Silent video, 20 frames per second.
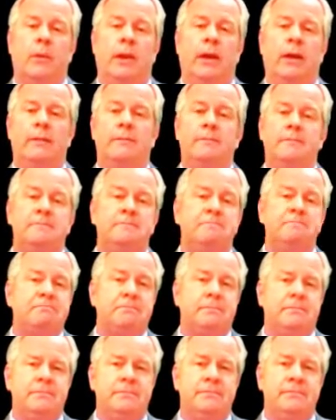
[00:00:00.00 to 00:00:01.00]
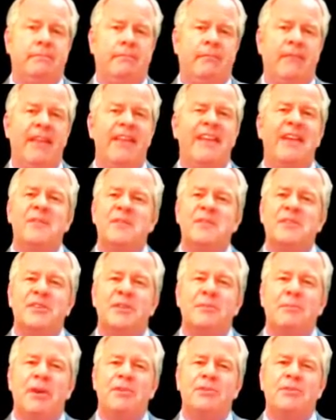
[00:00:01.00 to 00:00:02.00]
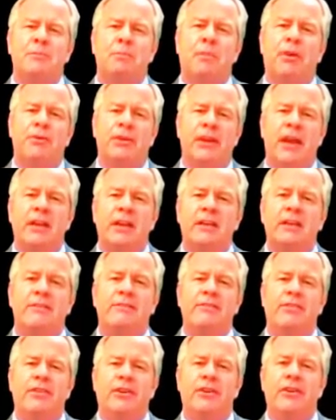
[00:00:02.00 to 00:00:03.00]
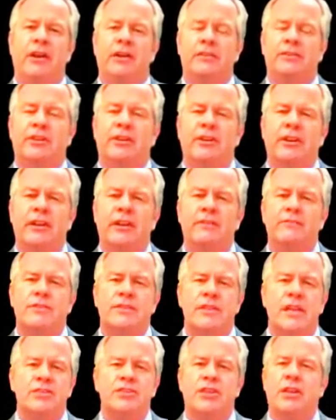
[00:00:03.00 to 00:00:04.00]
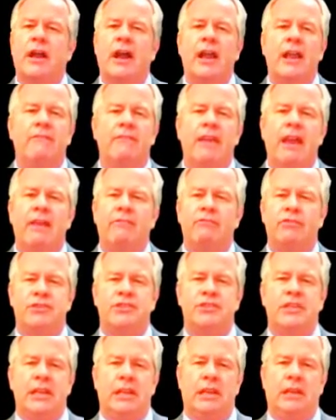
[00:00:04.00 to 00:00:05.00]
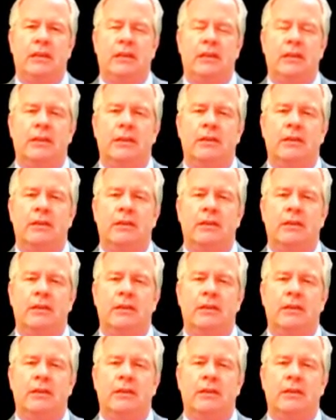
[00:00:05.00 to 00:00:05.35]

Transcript: Well, it was the most productive third alternative session I have ever seen.